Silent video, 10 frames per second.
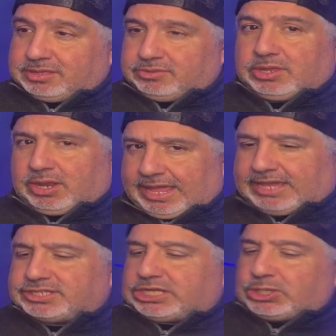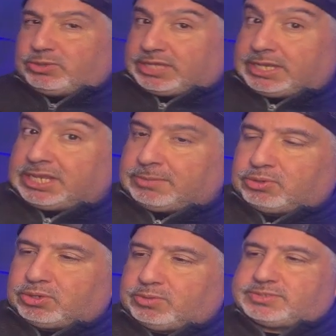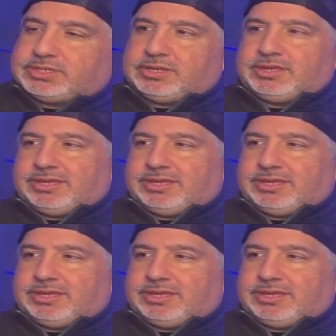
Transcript: the legacy news, the liberal news,